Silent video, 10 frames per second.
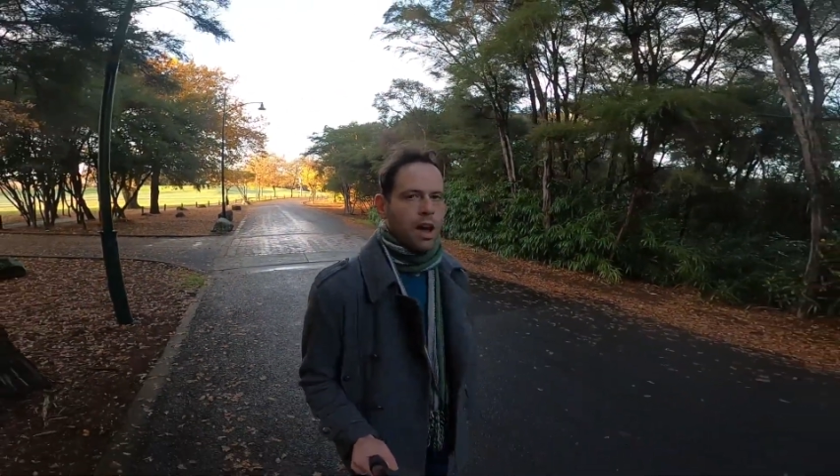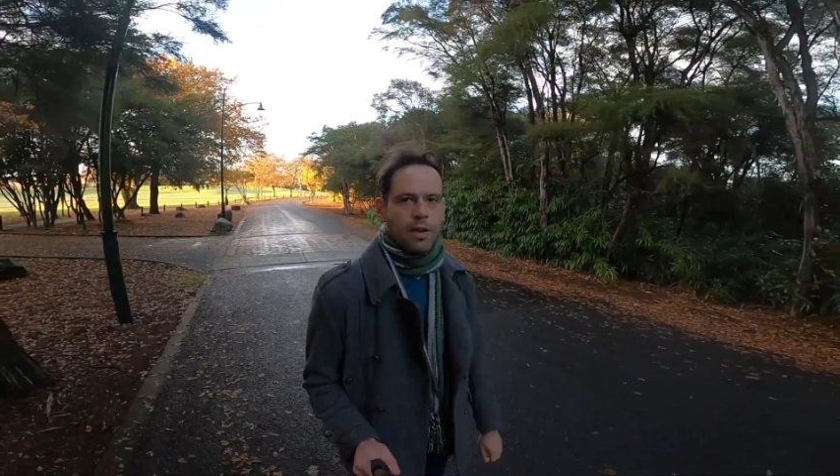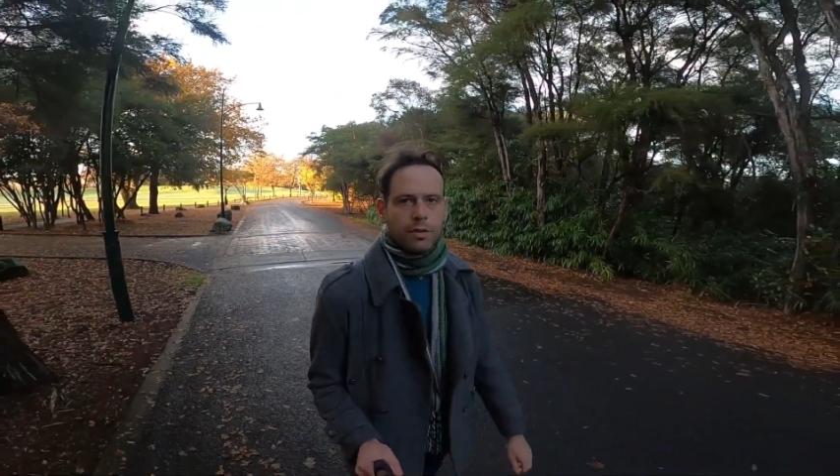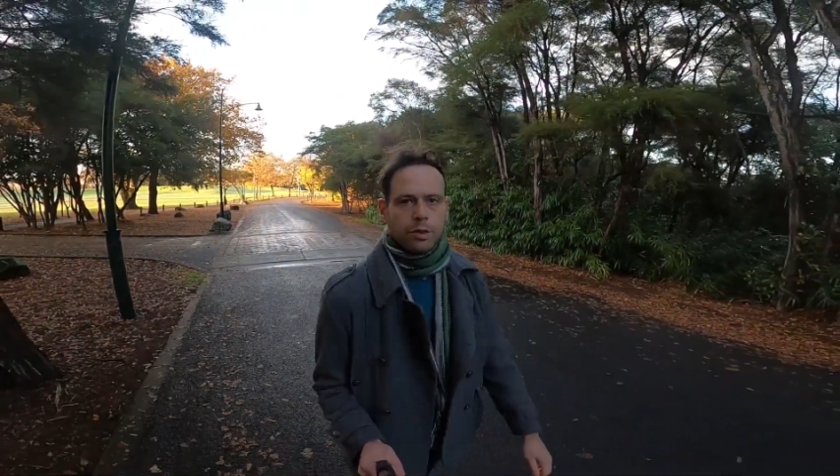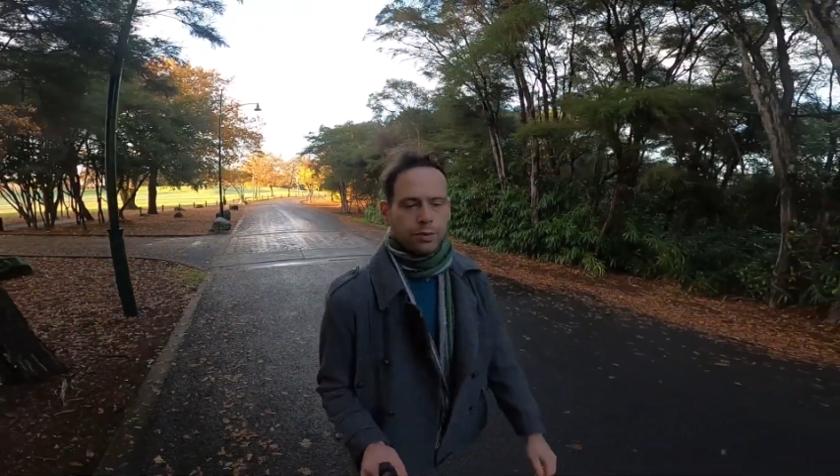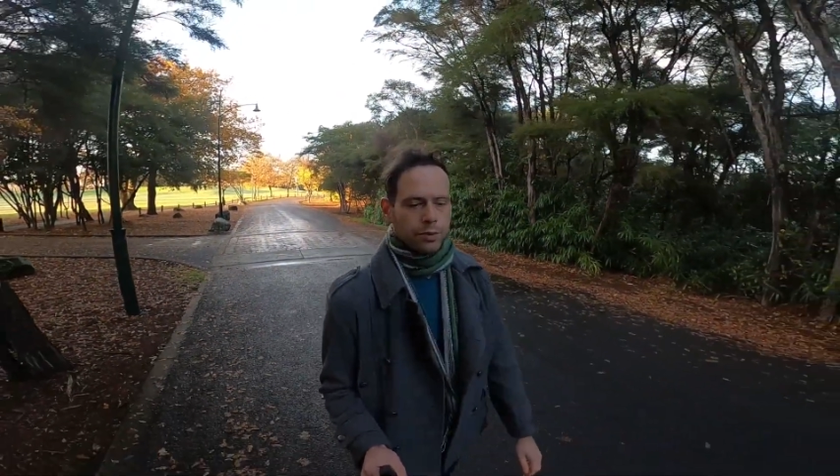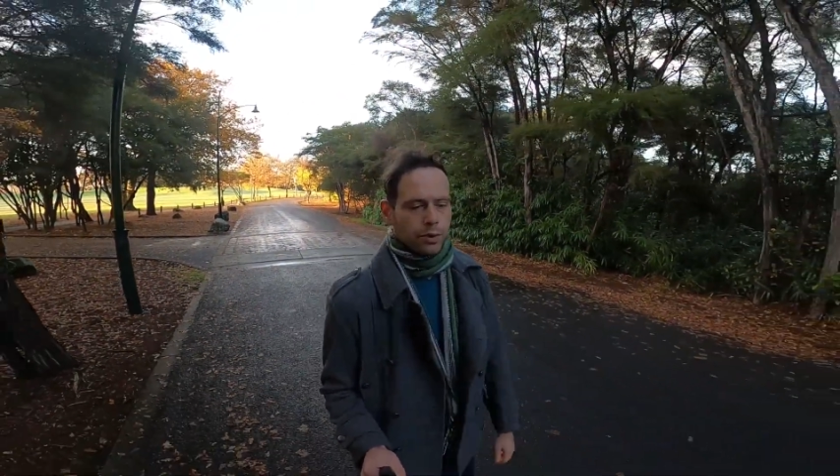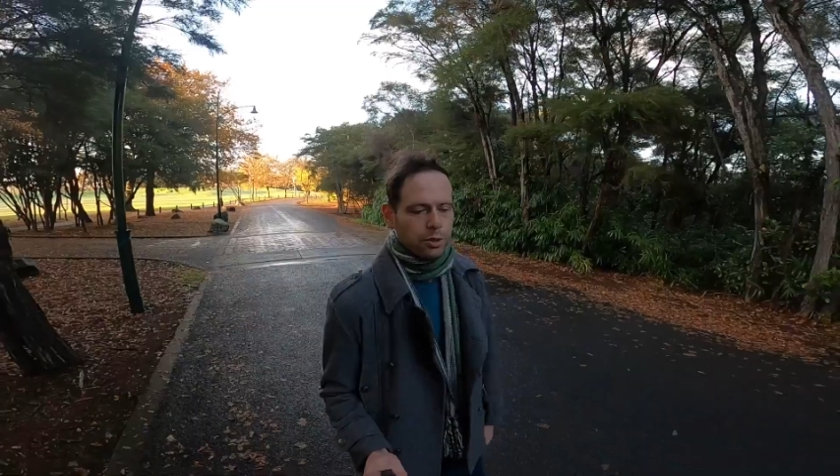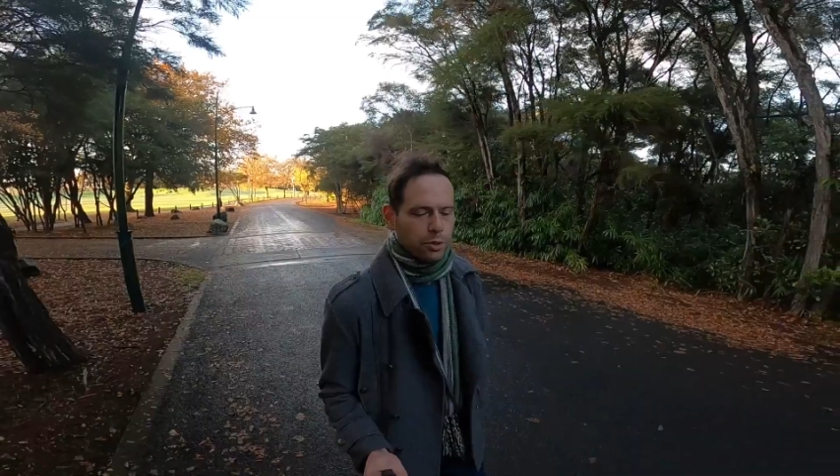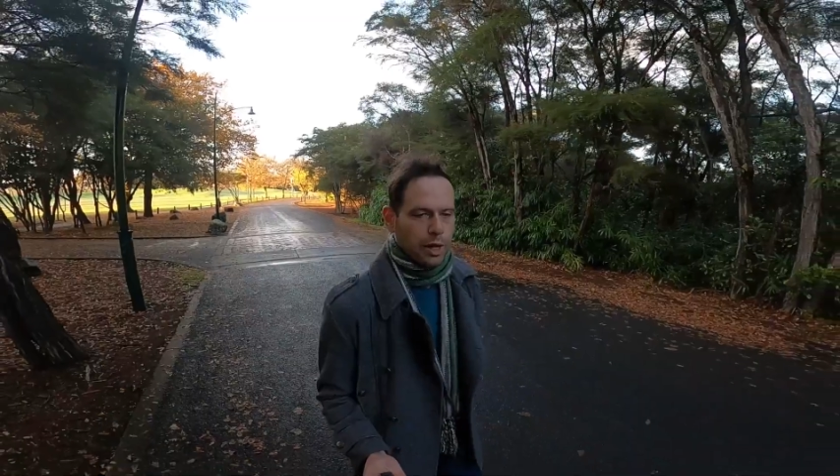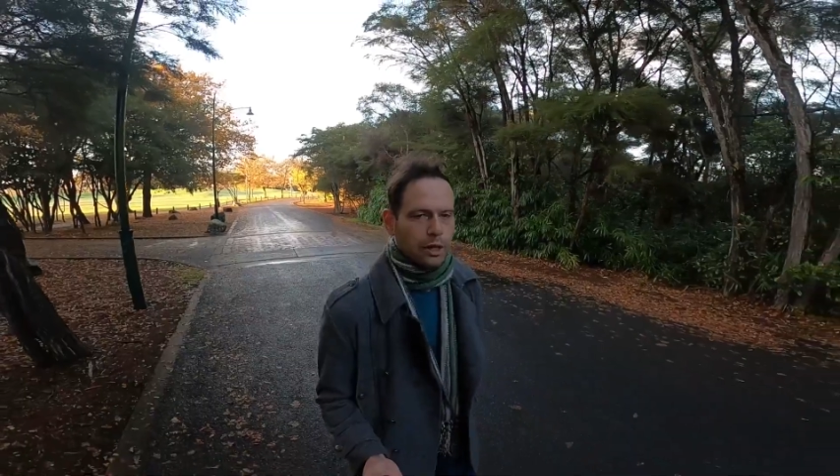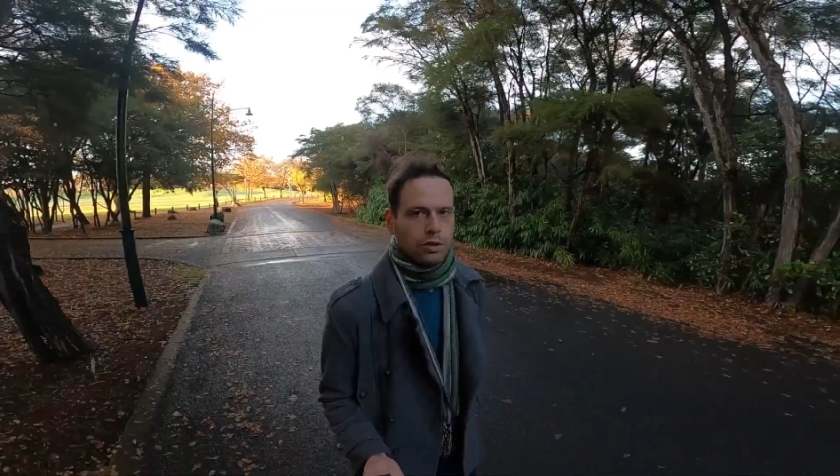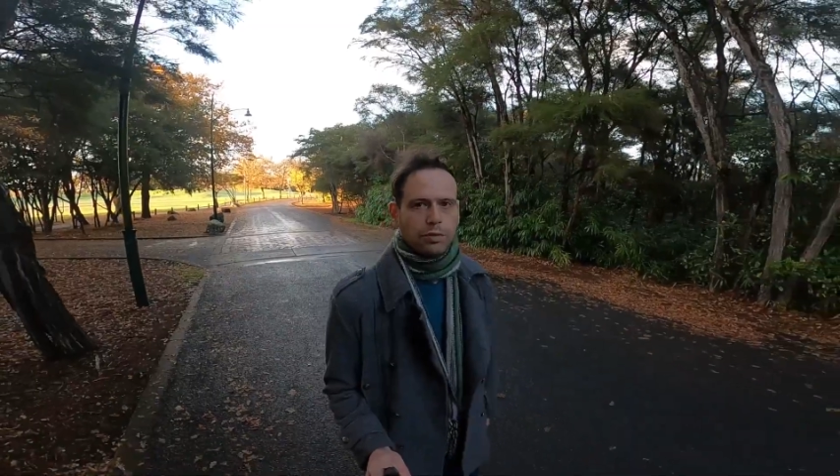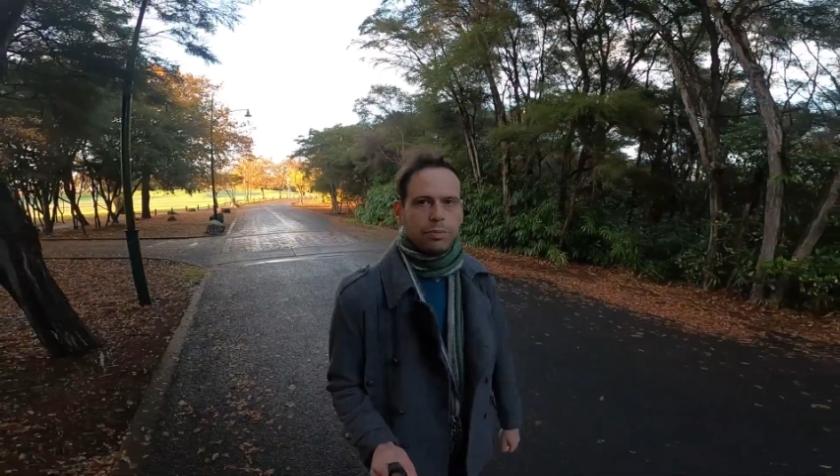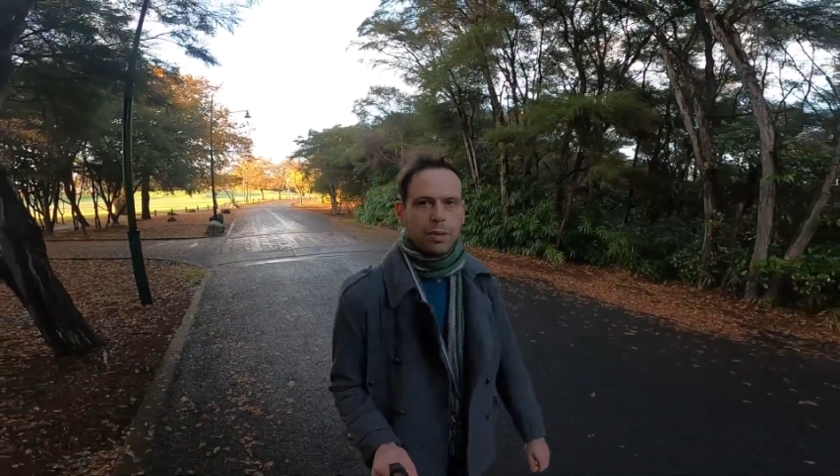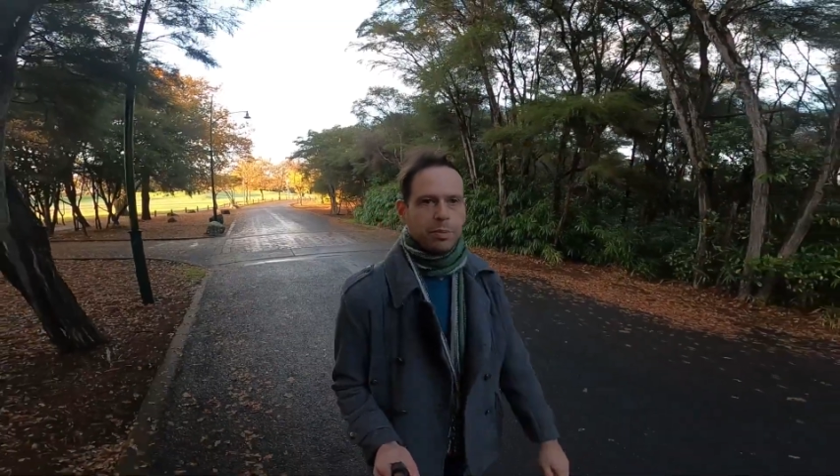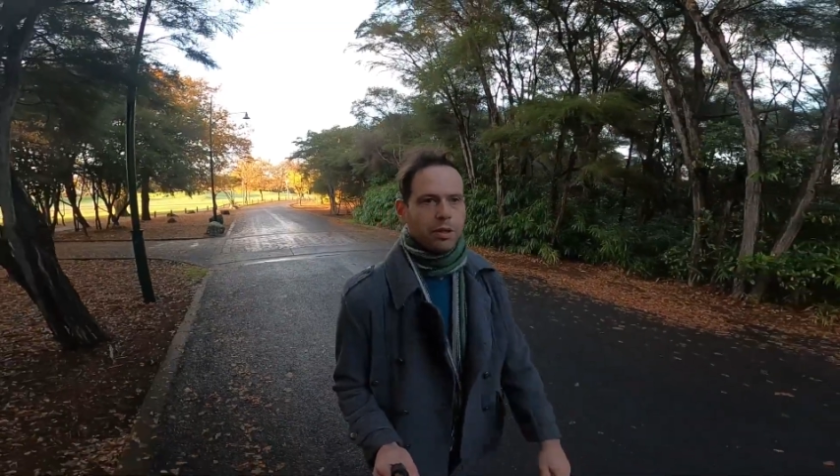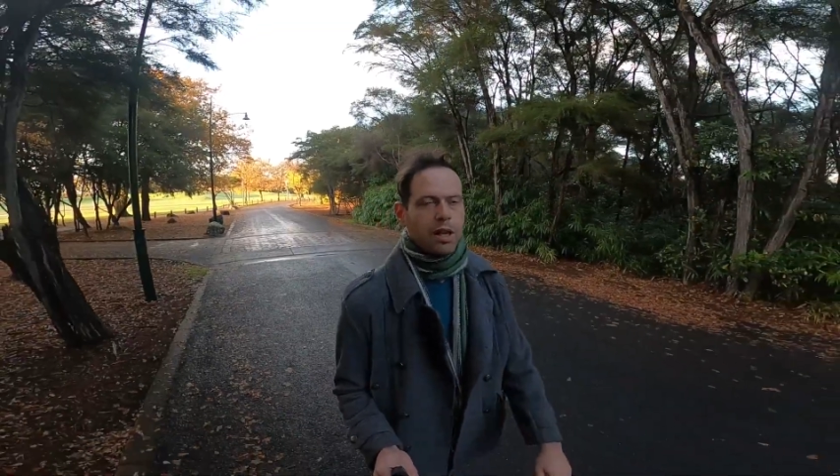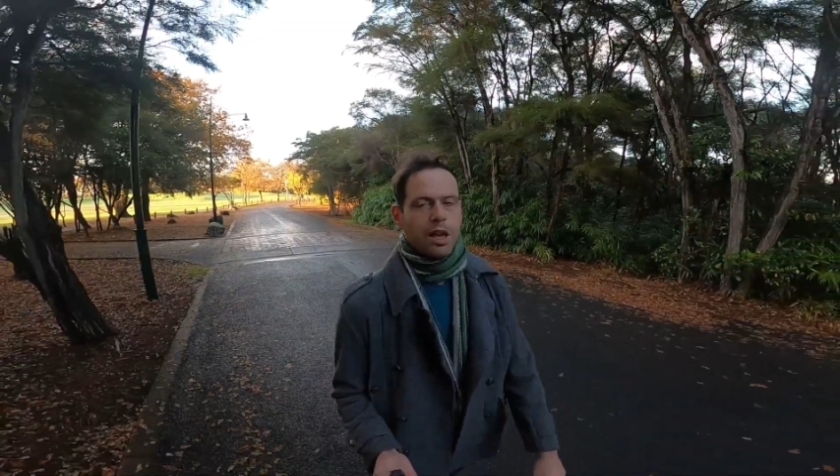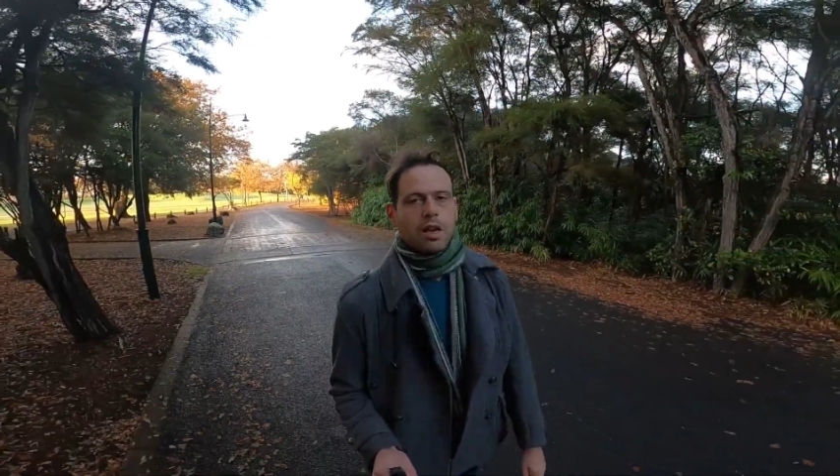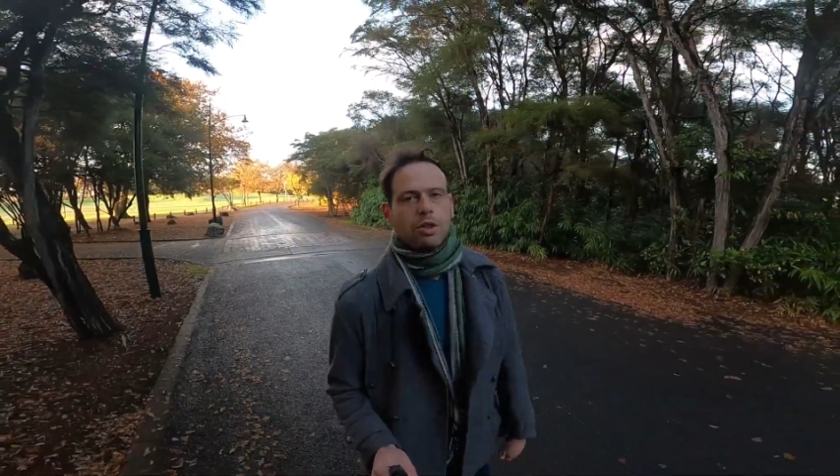I have news for you. A lot of people